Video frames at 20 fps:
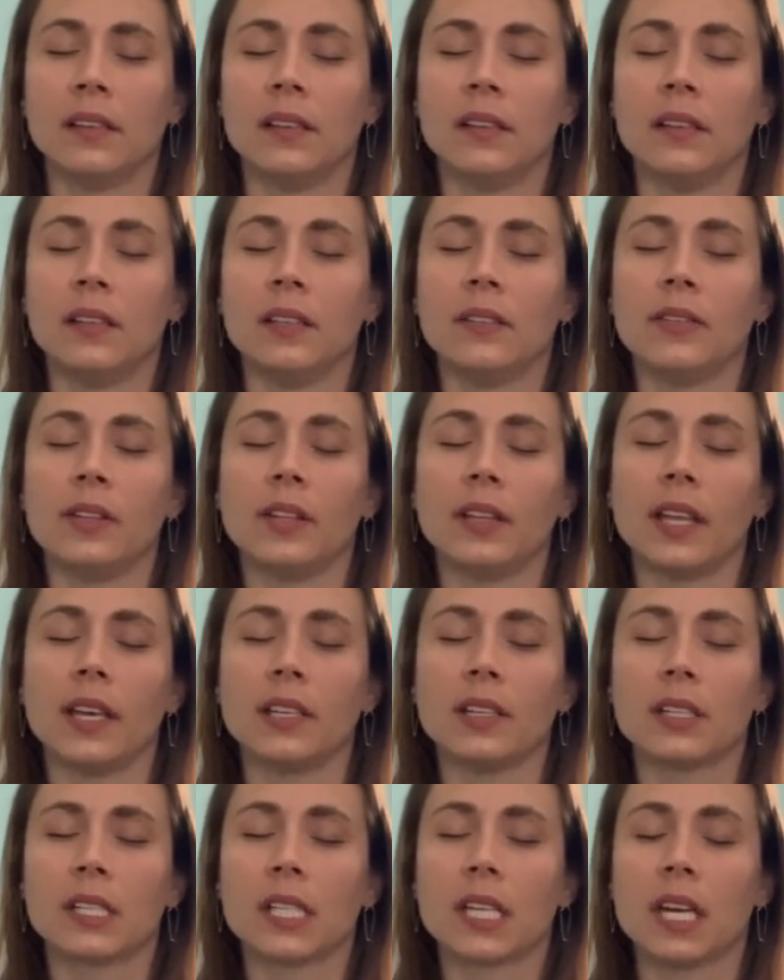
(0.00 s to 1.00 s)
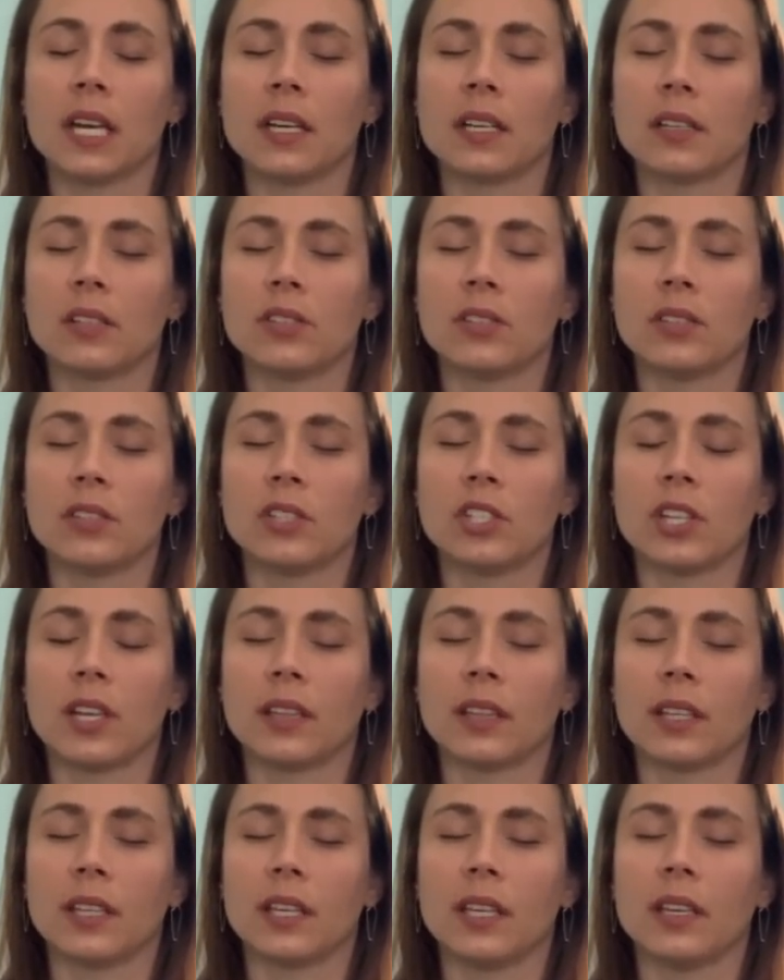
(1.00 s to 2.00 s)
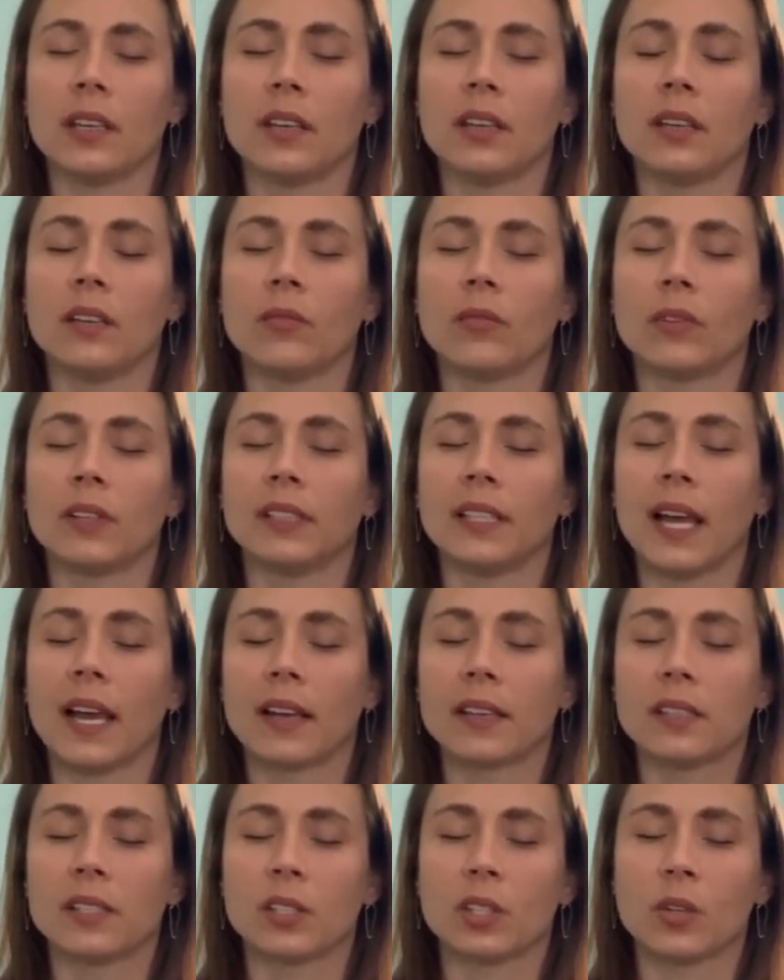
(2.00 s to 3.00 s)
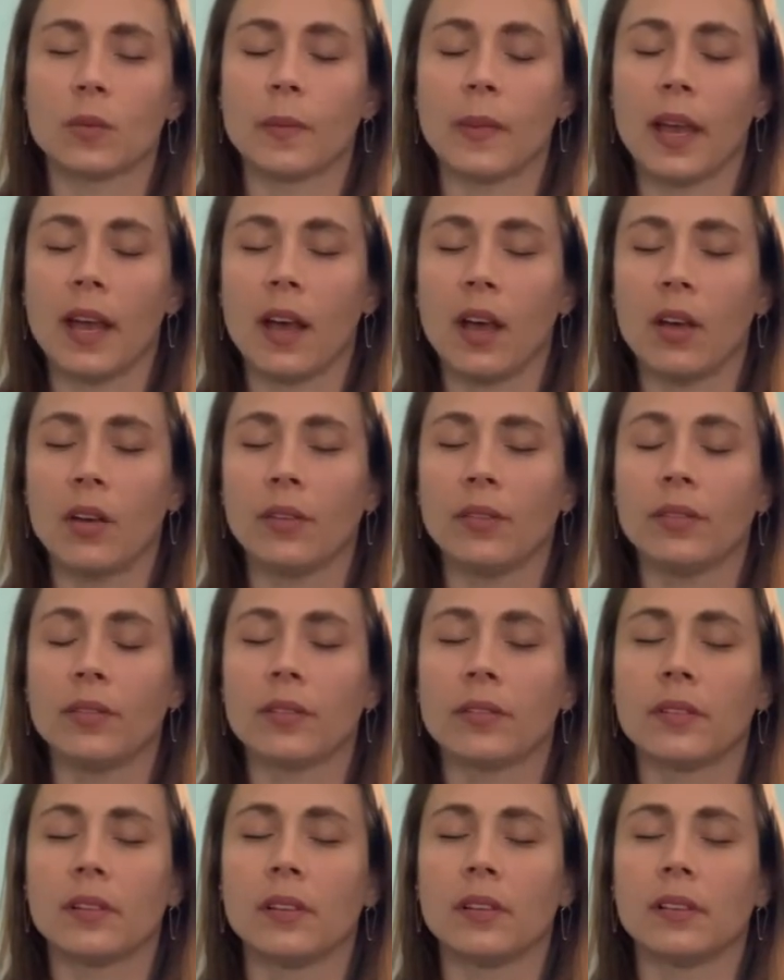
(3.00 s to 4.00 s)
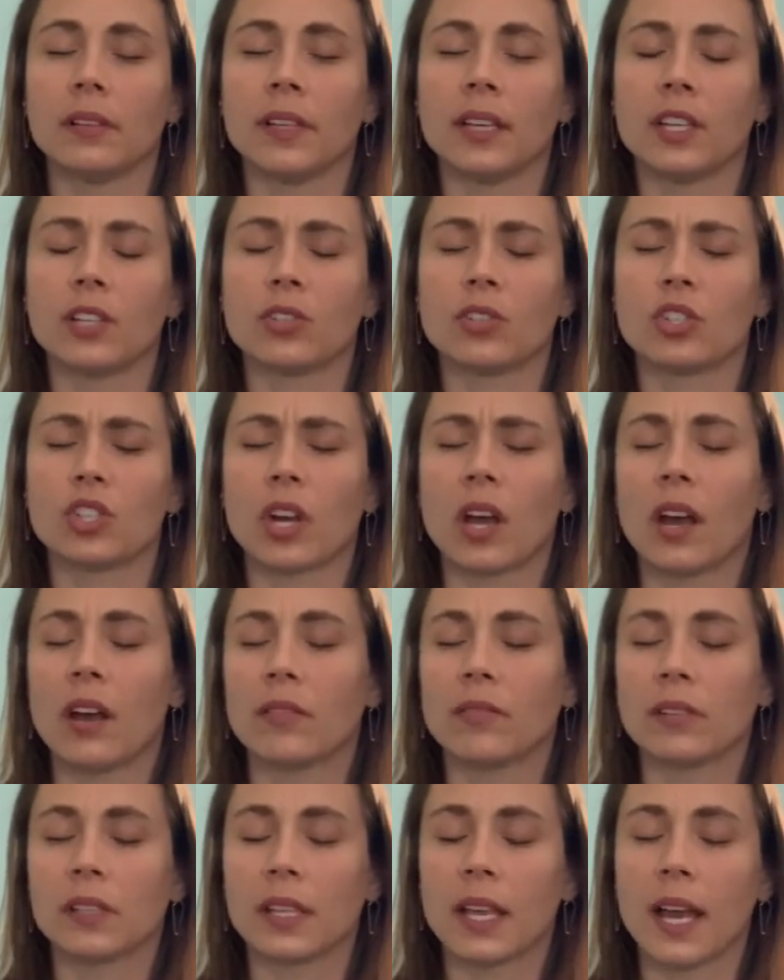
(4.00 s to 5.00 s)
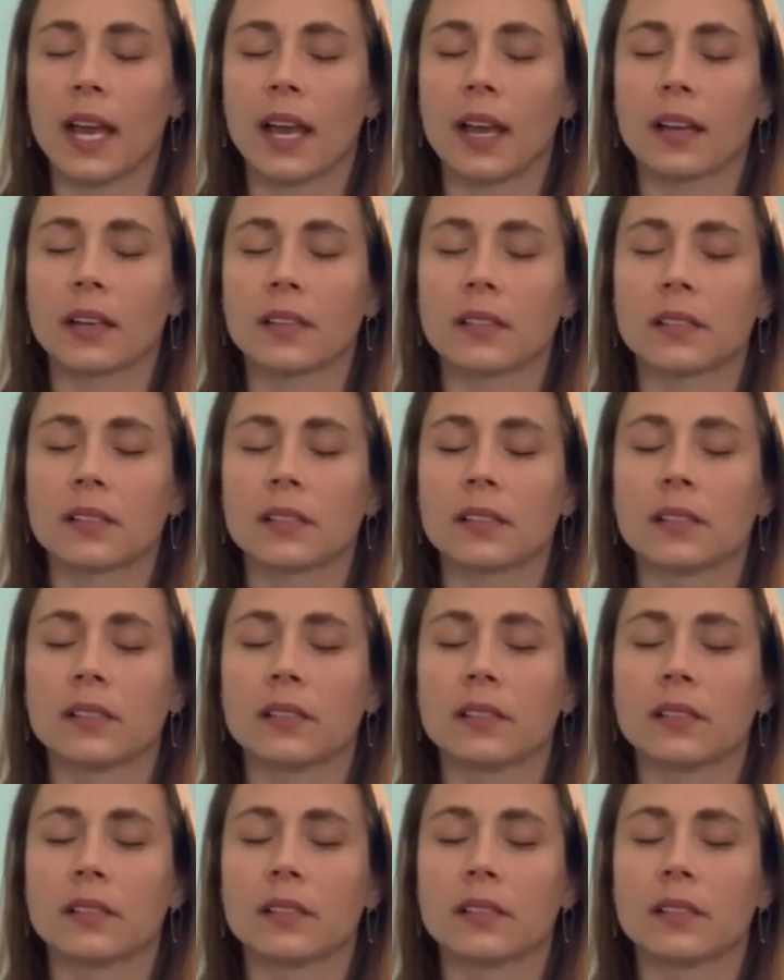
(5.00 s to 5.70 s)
If you let your tongue just gently relax in your mouth, let your jaw relax.